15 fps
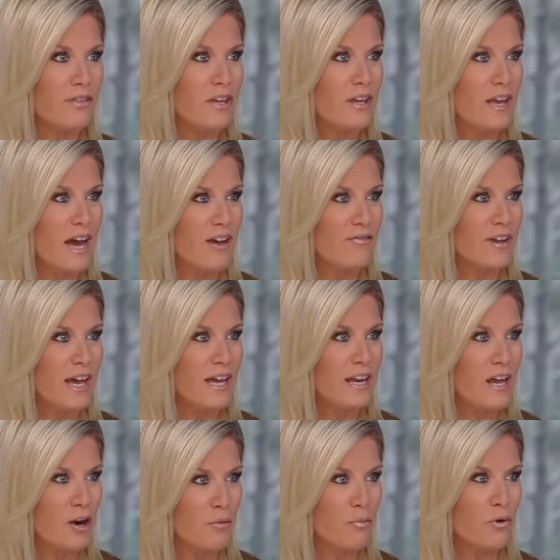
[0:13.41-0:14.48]
the Afghan
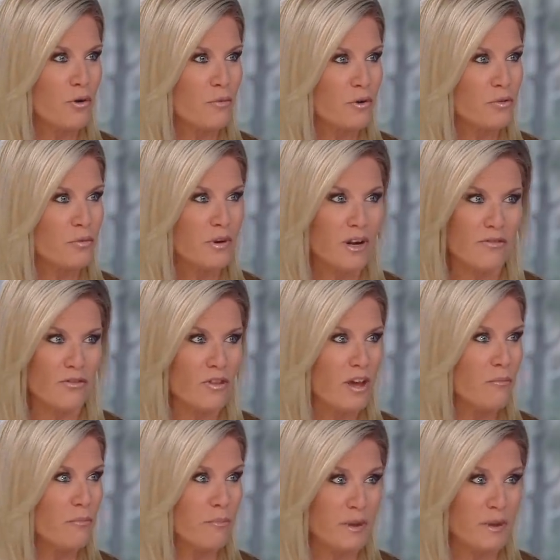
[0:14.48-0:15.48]
airport with whatever they